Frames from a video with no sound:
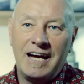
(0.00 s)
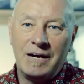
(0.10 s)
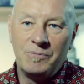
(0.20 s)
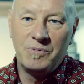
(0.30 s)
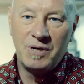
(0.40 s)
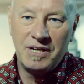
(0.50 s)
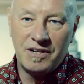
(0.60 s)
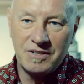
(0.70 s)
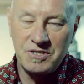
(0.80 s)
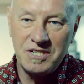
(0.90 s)
and we
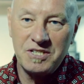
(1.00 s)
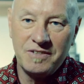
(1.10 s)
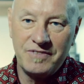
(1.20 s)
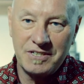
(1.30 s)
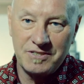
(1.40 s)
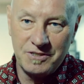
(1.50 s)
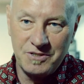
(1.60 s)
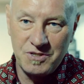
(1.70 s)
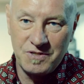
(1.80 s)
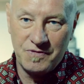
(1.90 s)
are a centre of
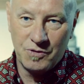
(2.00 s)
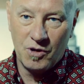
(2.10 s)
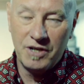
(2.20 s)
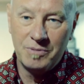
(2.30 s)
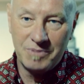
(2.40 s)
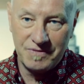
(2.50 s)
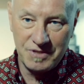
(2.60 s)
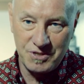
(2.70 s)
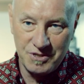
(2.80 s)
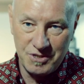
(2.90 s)
excellence for a number of
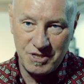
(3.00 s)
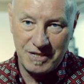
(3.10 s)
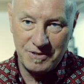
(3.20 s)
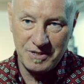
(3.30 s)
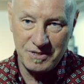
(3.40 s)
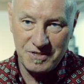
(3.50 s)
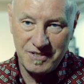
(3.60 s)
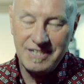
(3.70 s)
research areas.